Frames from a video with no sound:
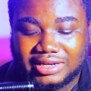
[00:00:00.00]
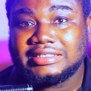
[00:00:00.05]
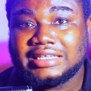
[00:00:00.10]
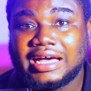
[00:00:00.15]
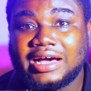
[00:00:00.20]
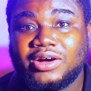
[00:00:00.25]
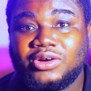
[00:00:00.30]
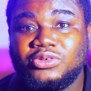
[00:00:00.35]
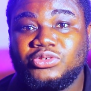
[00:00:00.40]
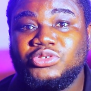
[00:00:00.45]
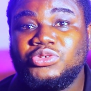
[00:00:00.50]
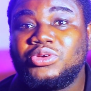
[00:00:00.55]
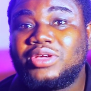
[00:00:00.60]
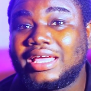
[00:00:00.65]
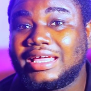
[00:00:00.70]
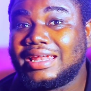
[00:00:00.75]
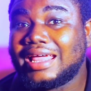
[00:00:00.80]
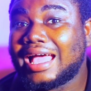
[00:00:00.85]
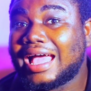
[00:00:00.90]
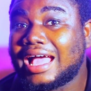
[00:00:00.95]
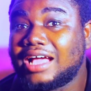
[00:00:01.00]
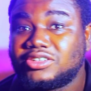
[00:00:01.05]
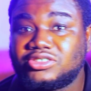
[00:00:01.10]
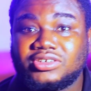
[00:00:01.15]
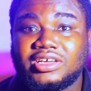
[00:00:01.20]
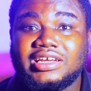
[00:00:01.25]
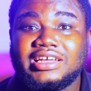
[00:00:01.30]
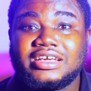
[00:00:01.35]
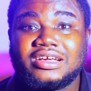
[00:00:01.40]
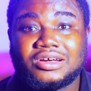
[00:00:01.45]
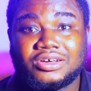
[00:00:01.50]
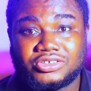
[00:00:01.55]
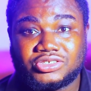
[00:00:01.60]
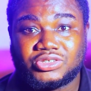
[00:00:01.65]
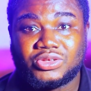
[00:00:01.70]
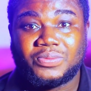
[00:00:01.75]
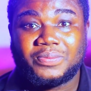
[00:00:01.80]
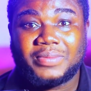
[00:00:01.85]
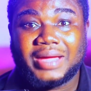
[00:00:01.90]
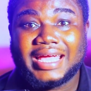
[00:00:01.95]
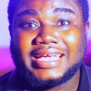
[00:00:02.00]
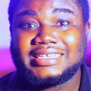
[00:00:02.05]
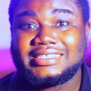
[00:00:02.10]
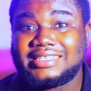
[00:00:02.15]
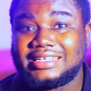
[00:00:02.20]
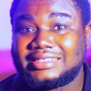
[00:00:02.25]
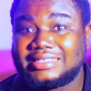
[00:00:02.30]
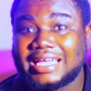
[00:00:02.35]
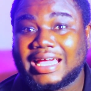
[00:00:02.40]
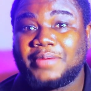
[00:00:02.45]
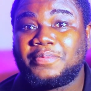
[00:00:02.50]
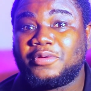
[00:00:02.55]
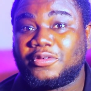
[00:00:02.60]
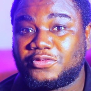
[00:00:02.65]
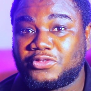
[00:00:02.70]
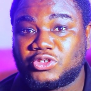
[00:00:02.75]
Now you can actually customize the type of